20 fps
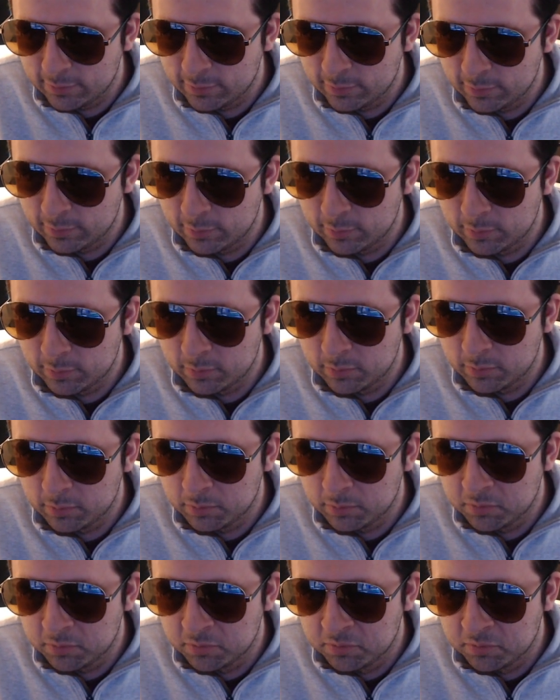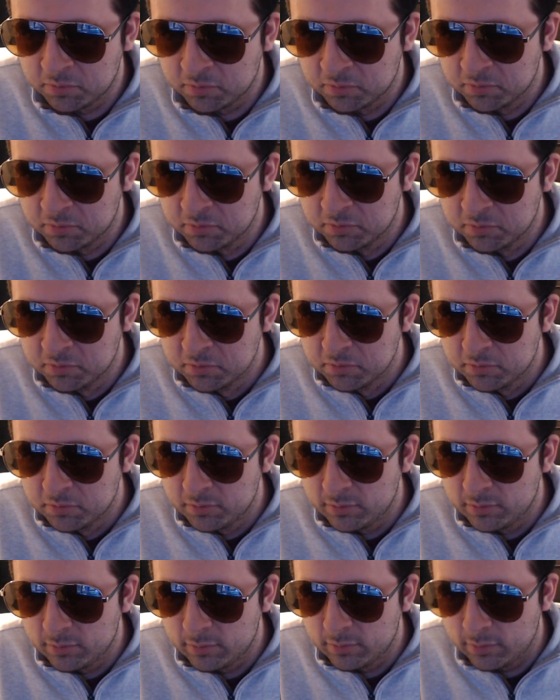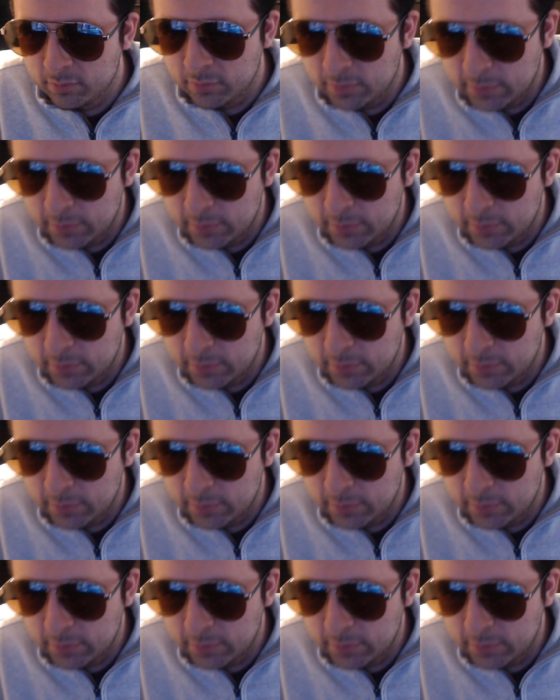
Nothing is said.